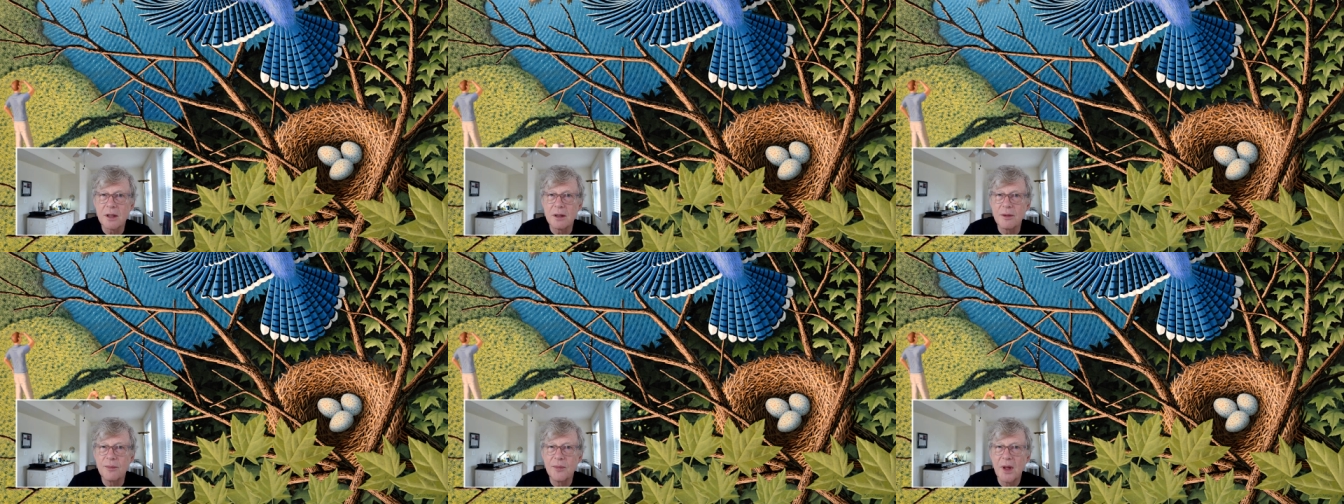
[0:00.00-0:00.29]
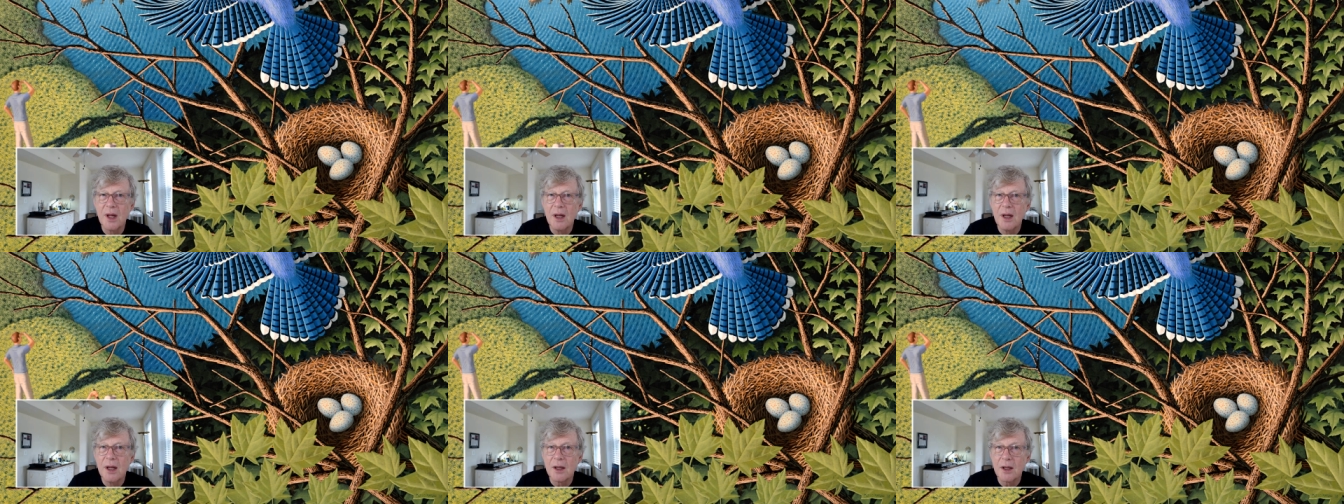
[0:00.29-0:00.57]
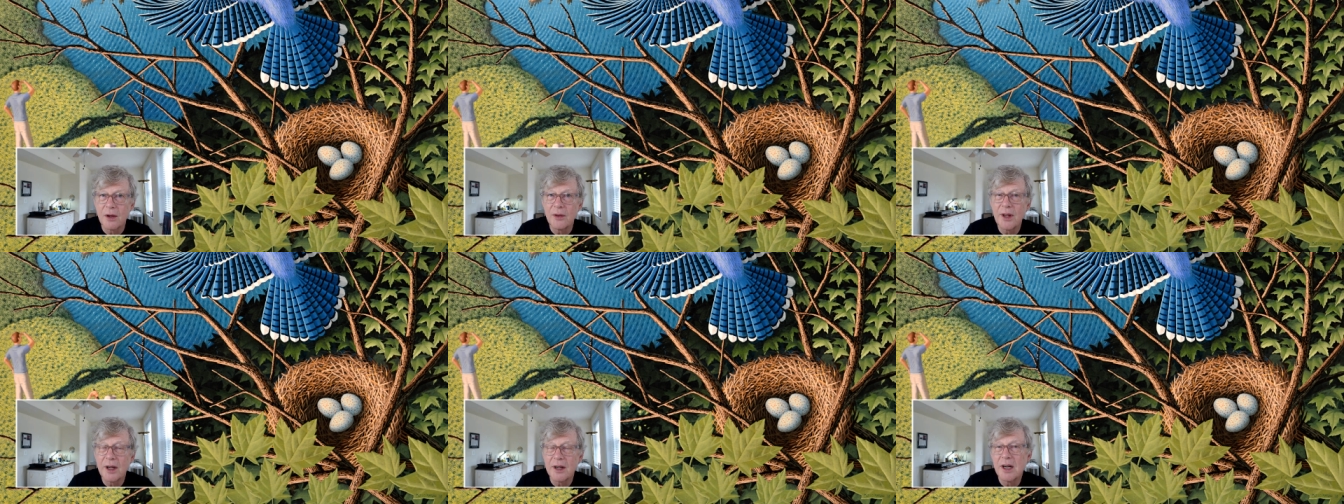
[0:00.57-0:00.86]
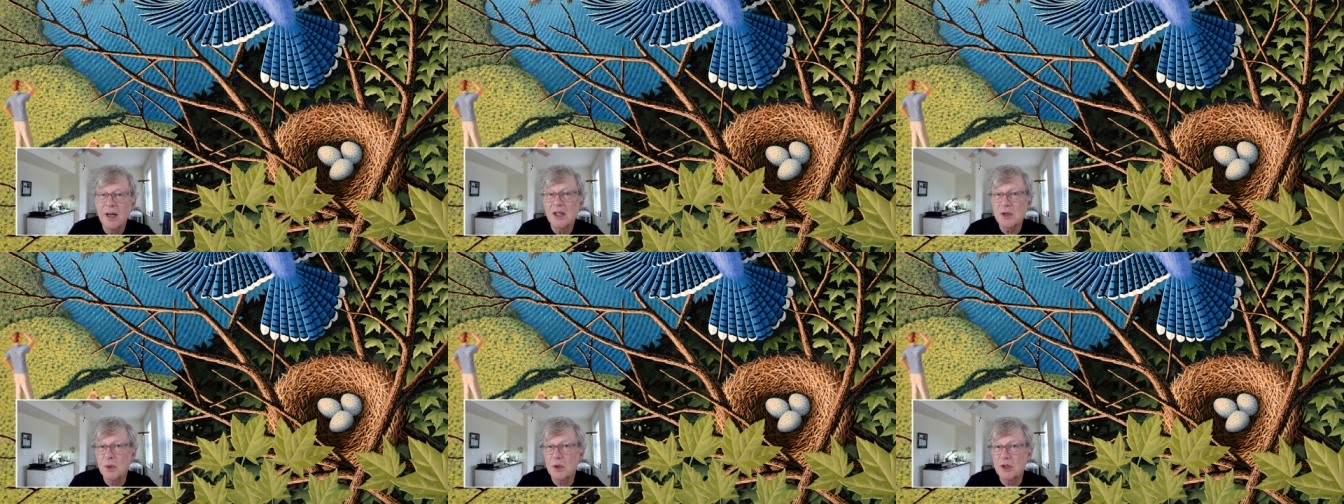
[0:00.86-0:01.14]
And, you know, that
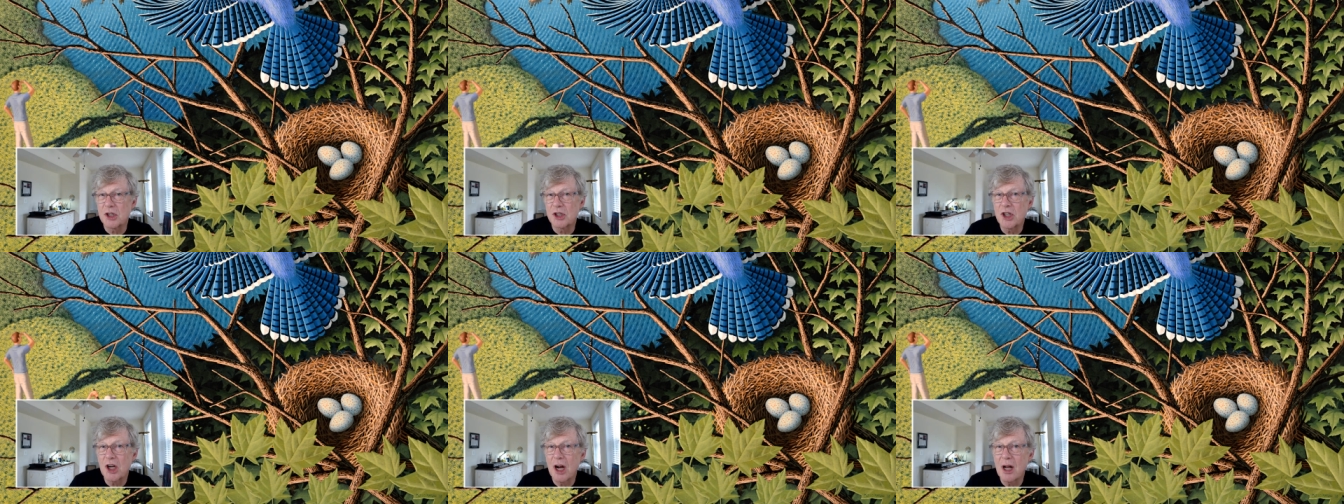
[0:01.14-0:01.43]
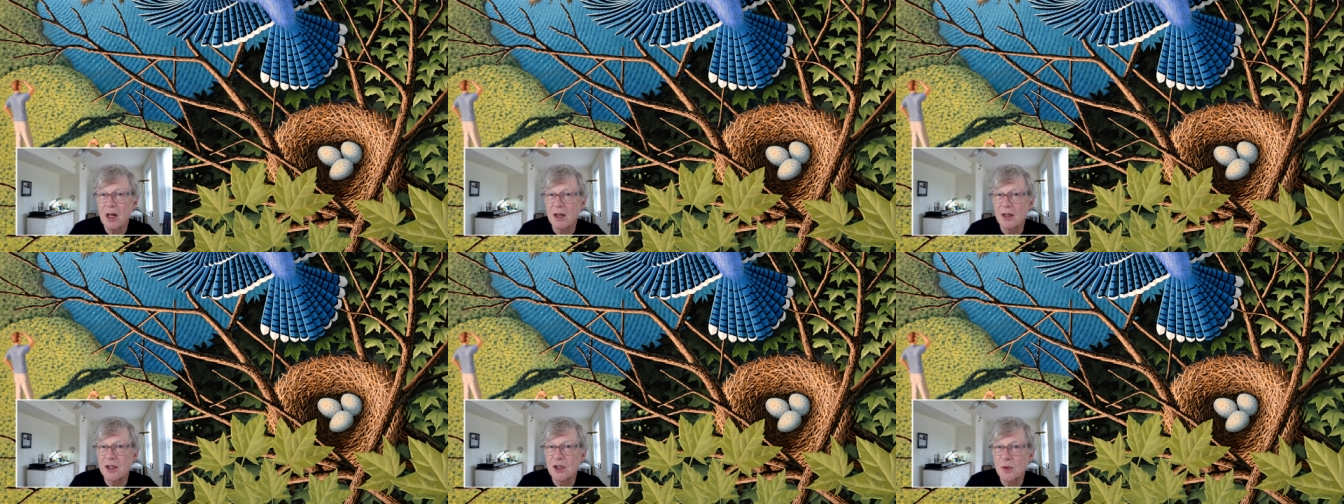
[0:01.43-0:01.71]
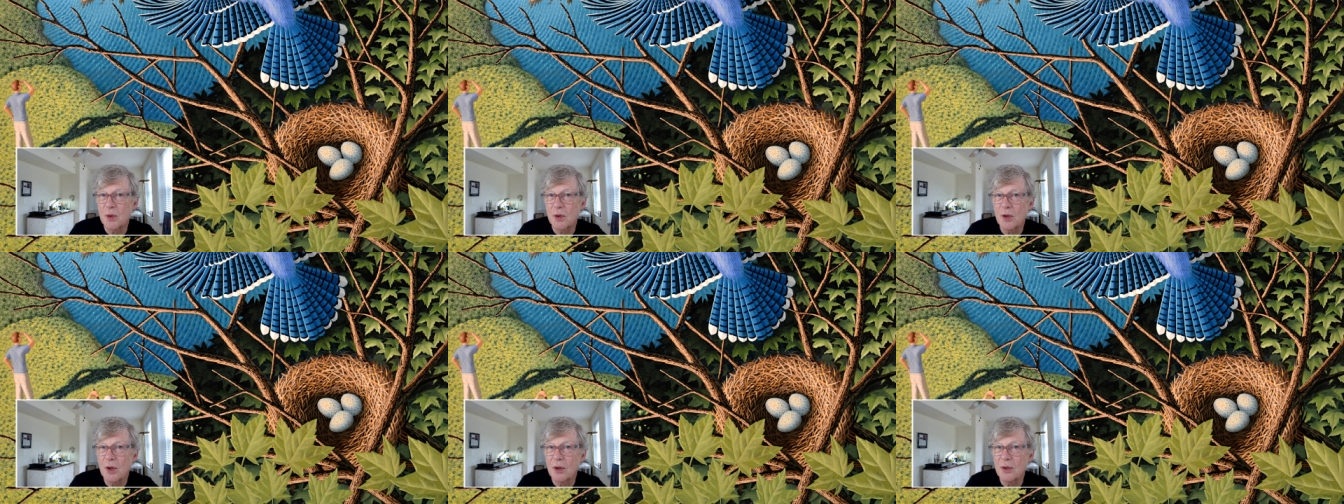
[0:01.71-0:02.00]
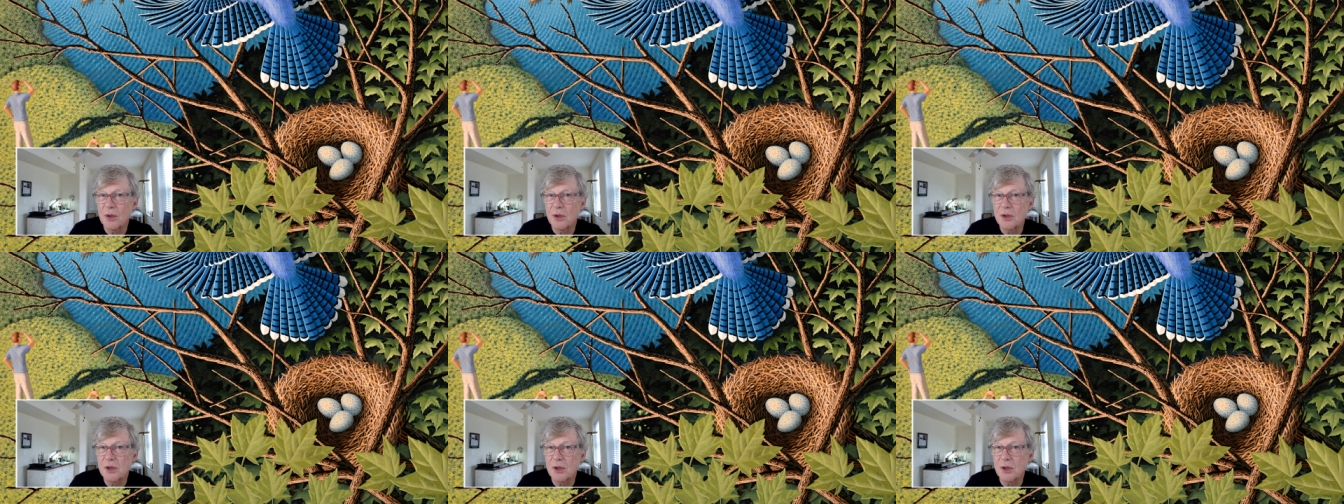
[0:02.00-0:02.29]
nest was a challenge with
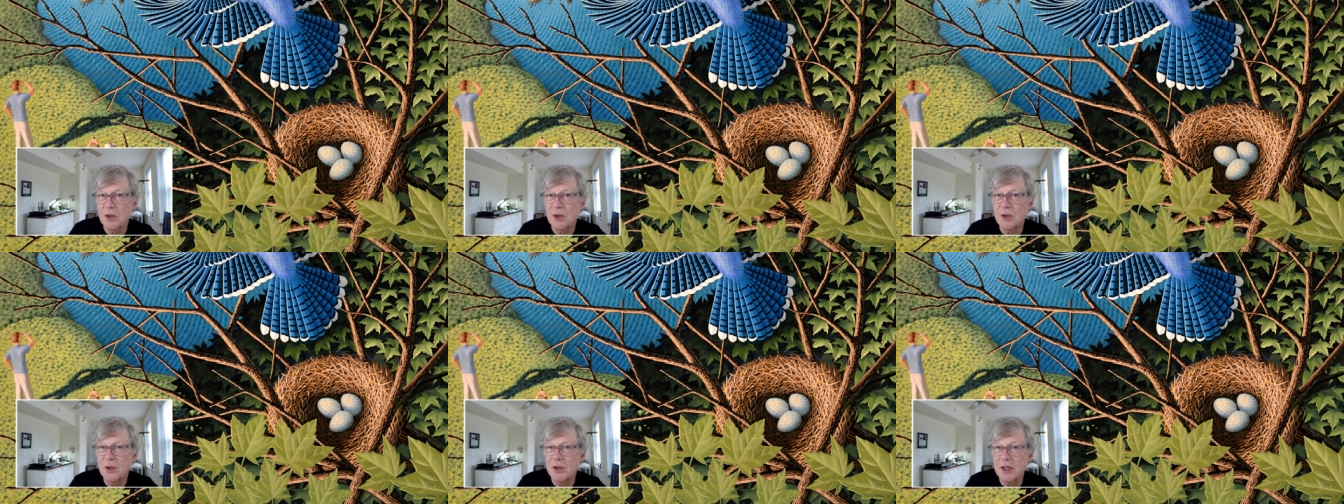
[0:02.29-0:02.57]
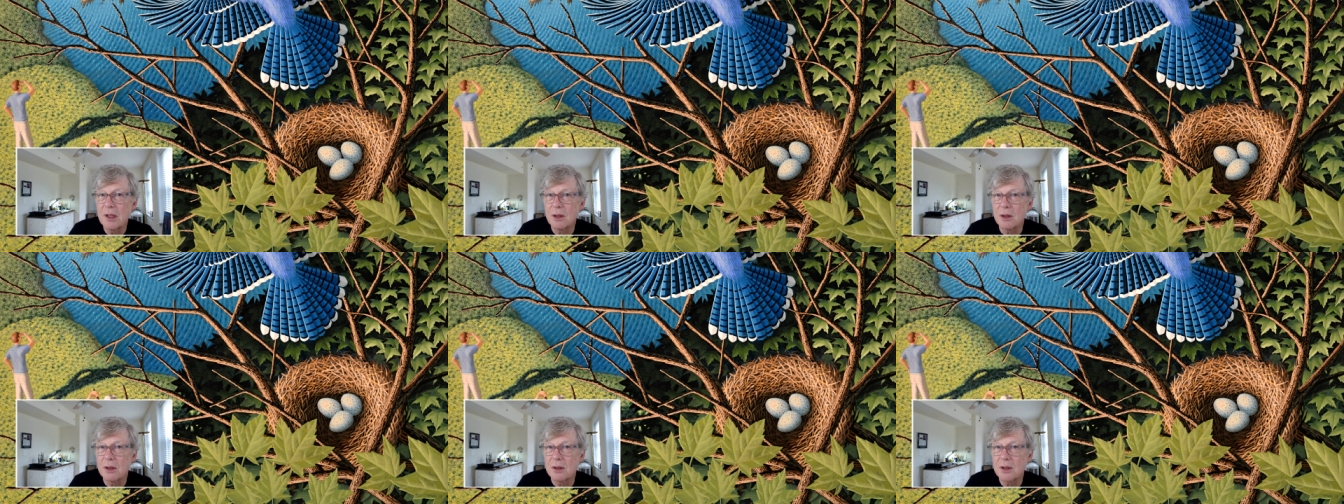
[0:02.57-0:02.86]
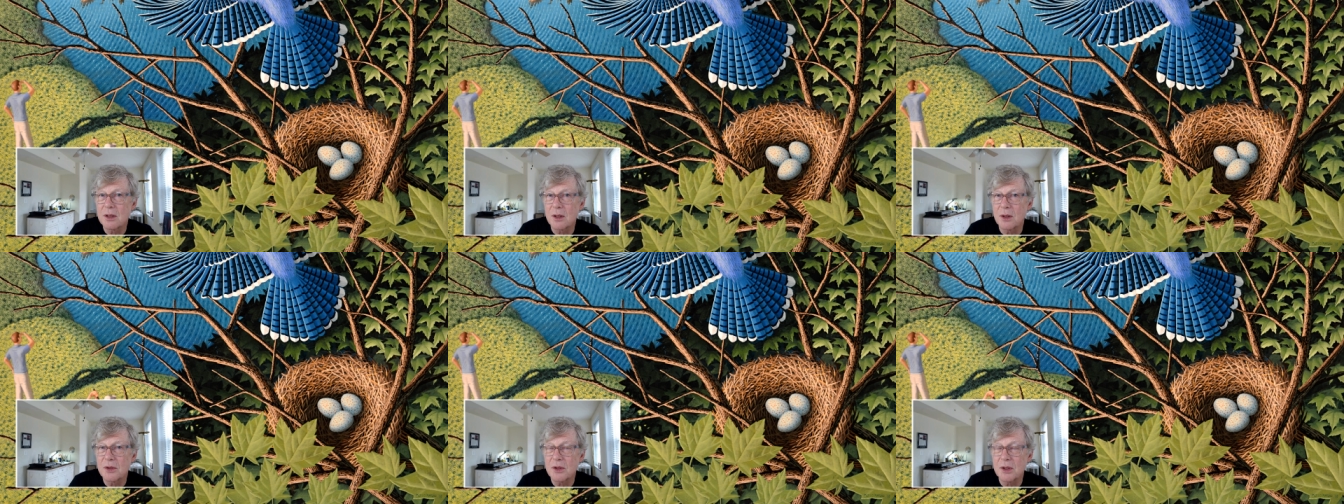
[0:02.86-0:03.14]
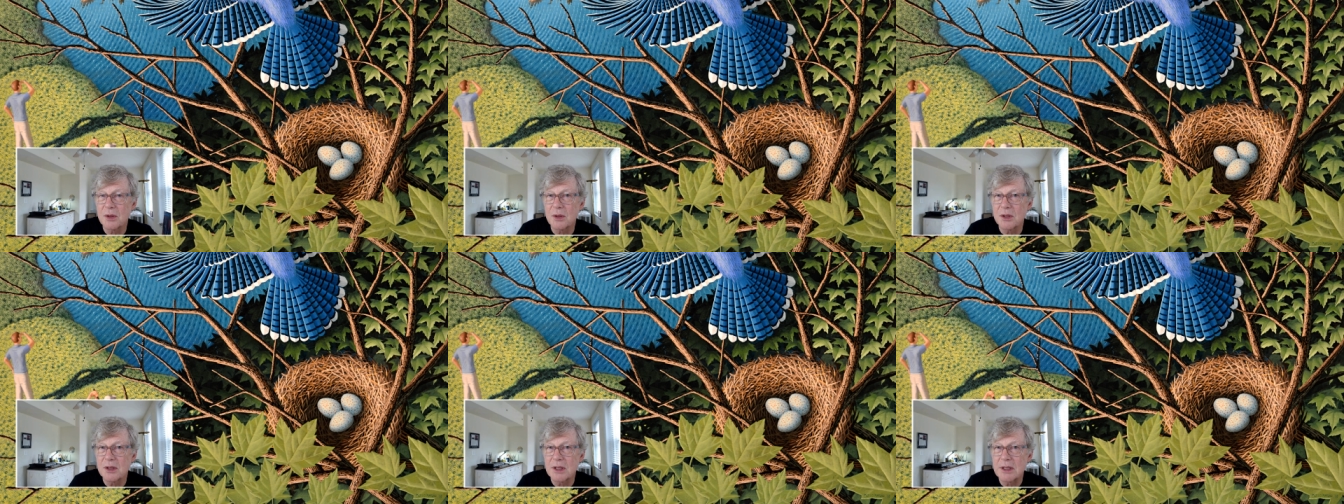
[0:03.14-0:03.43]
all those little needles,
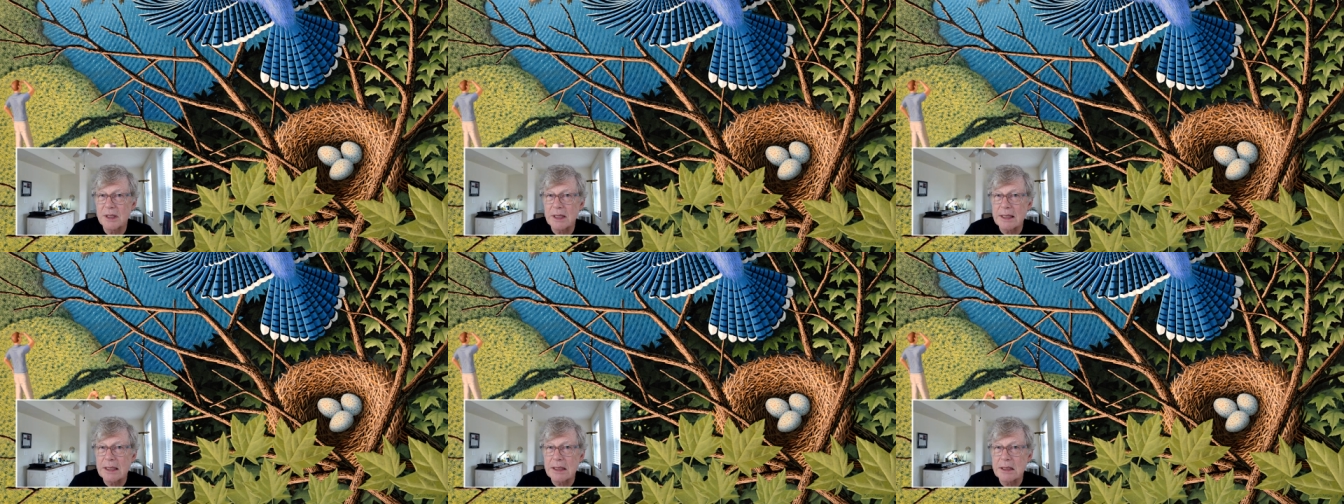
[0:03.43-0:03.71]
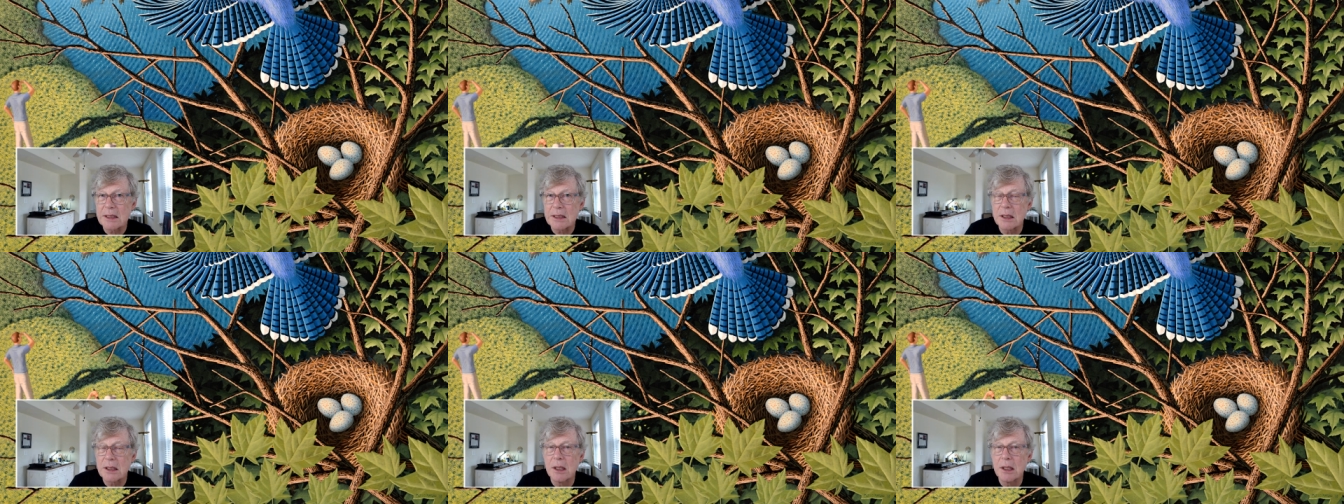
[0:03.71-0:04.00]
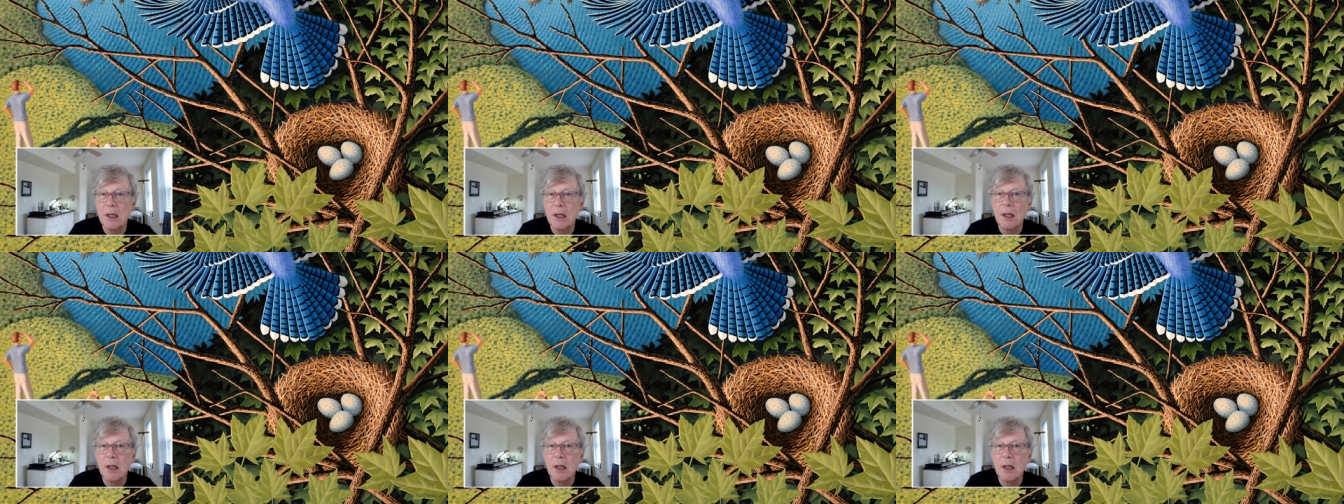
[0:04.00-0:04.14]
those little sticks,